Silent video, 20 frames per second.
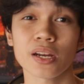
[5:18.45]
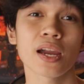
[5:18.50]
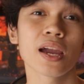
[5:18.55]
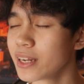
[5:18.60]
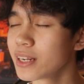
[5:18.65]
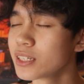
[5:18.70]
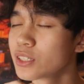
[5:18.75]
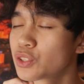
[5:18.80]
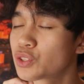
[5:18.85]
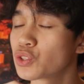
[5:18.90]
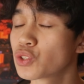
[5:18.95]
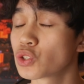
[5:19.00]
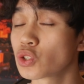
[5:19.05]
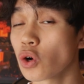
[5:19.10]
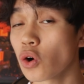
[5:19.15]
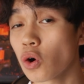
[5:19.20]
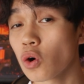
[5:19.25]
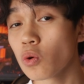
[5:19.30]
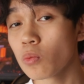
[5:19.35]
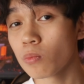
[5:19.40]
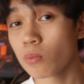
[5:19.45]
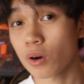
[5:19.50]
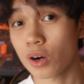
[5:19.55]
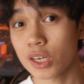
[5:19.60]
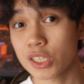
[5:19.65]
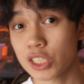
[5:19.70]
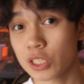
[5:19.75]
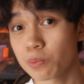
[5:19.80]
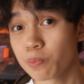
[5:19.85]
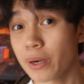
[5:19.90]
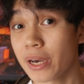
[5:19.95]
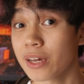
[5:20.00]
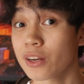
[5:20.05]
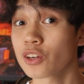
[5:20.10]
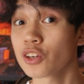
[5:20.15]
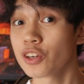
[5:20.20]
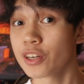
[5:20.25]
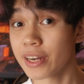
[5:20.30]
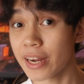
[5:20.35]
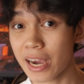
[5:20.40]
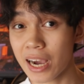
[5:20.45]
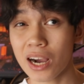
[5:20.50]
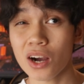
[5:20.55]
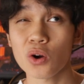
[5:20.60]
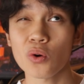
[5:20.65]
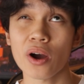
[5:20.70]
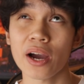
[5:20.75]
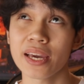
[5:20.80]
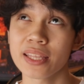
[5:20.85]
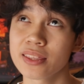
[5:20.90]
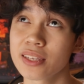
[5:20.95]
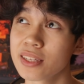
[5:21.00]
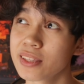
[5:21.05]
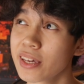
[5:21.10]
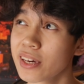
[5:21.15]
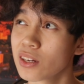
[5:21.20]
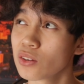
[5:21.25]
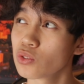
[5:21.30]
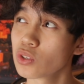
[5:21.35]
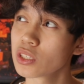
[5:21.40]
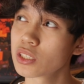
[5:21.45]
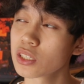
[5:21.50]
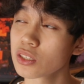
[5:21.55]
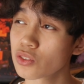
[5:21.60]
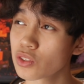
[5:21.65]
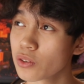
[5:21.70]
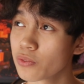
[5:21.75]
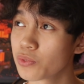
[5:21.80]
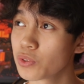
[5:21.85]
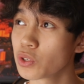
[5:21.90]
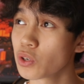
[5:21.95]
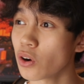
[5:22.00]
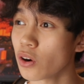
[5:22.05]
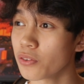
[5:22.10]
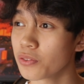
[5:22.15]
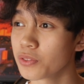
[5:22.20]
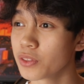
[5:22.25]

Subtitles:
It is so much better now. I did a recent review of